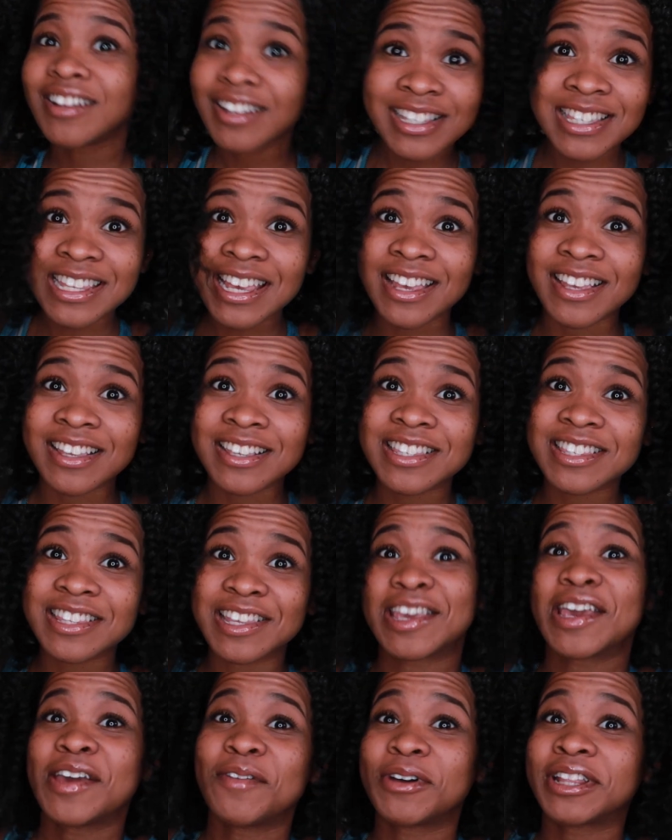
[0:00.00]
Sis,
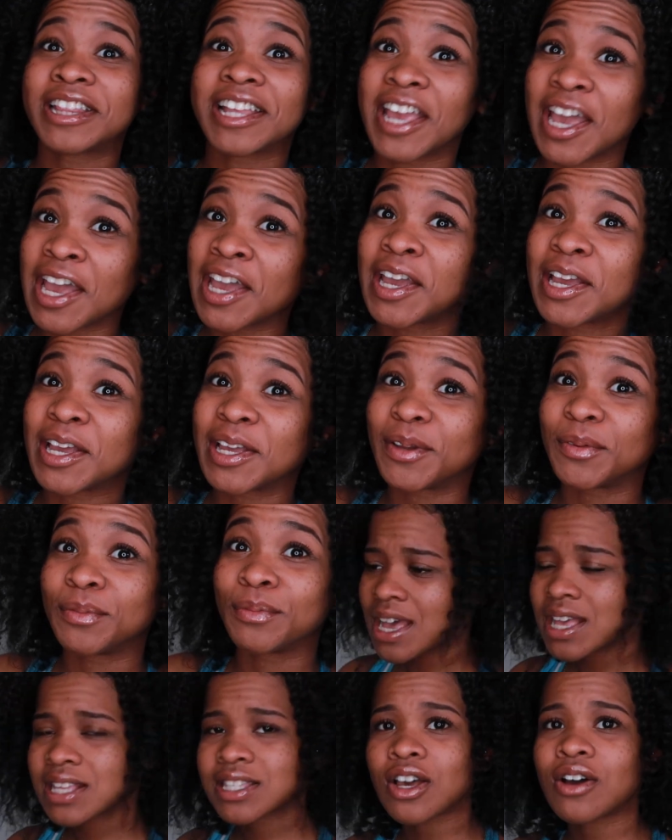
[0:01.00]
get with the game.
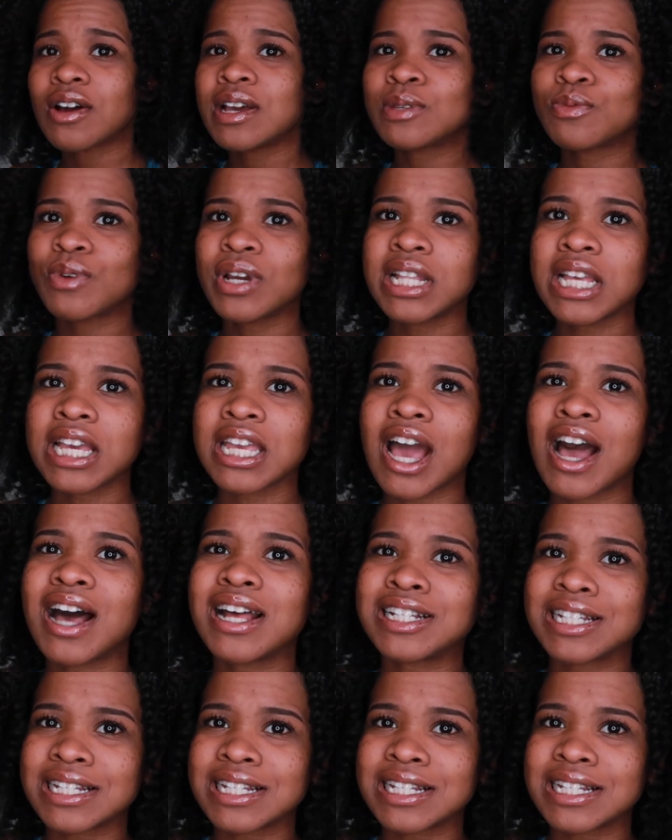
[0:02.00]
So it's really y'all